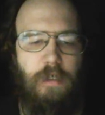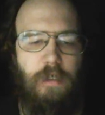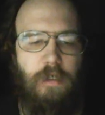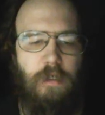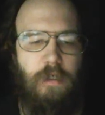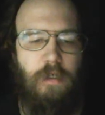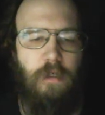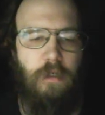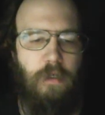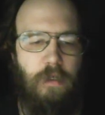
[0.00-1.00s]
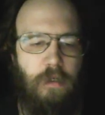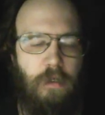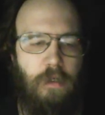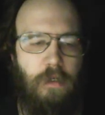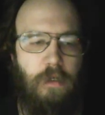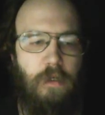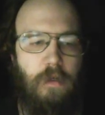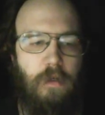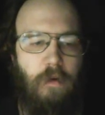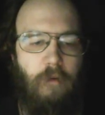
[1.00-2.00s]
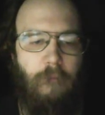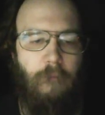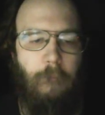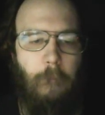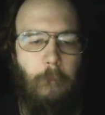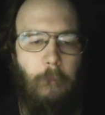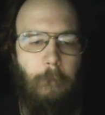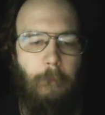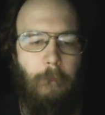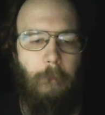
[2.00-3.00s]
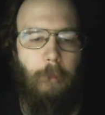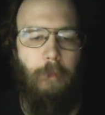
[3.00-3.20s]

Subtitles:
[no speech]